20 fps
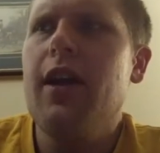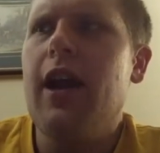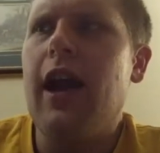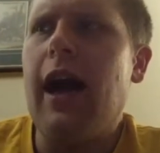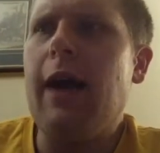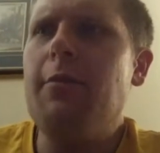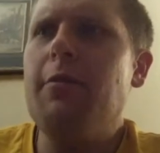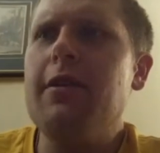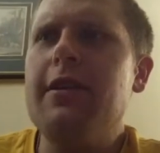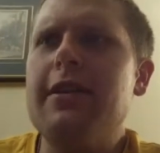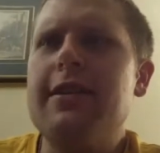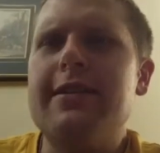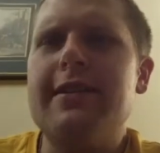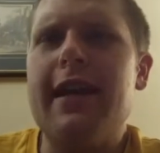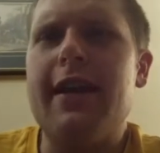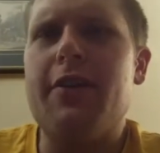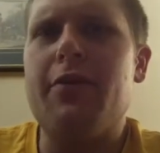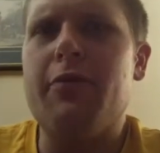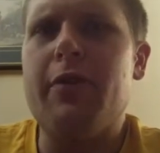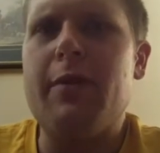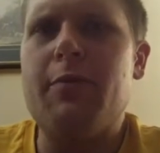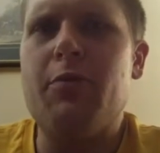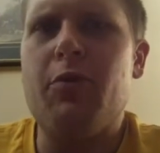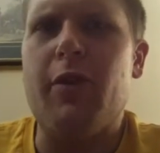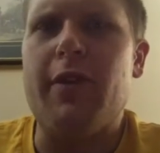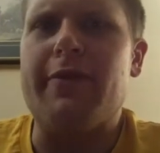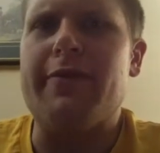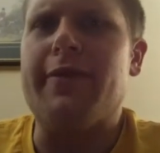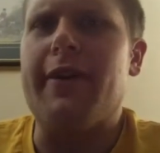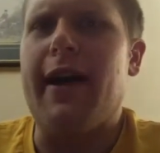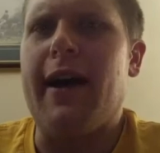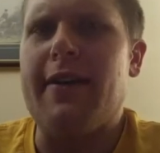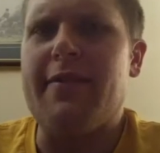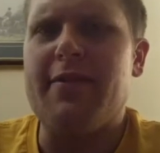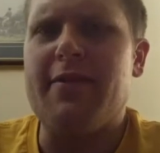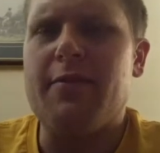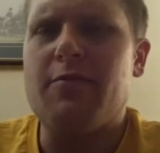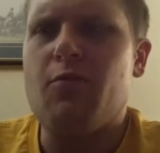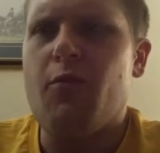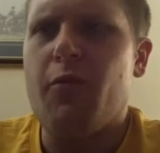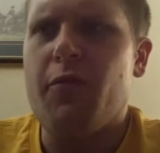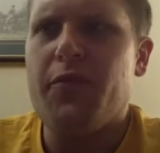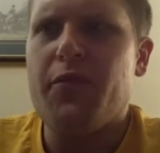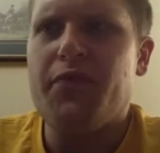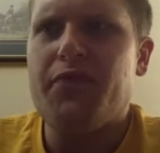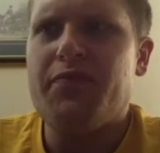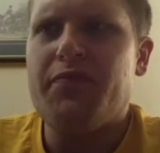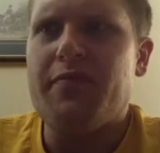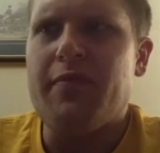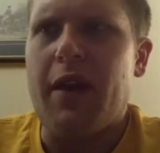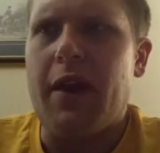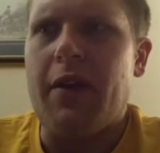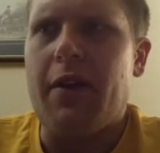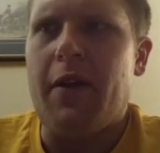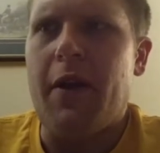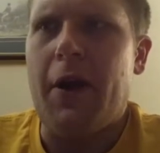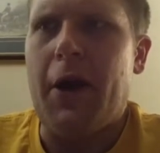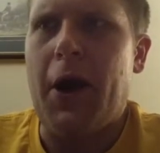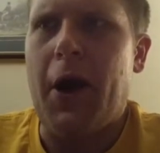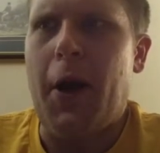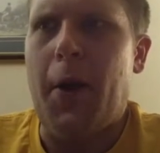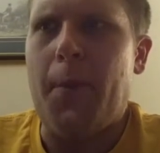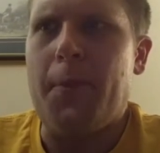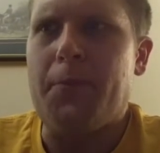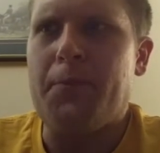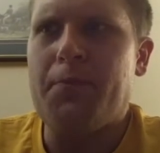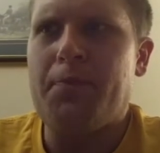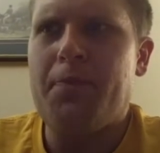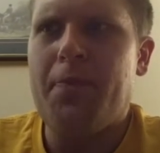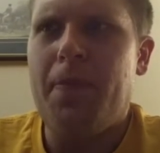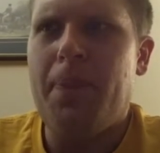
I'm going to say 3.5. Um,